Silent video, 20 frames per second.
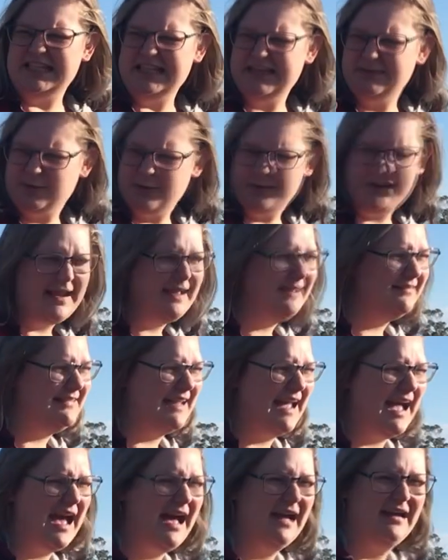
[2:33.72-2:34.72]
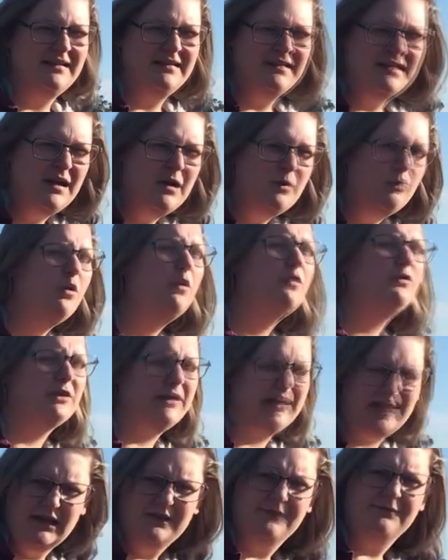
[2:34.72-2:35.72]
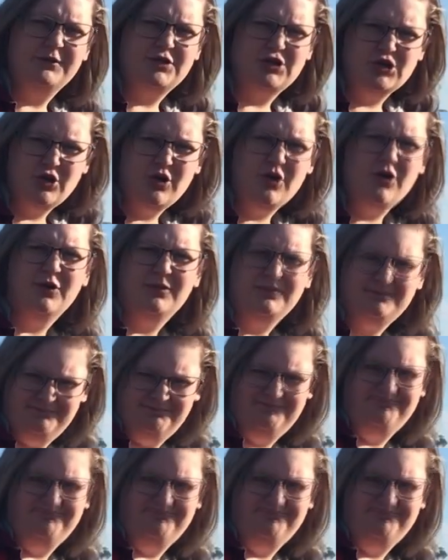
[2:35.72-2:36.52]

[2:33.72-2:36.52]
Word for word: sniff around. Nah, wolves will kill them for sure.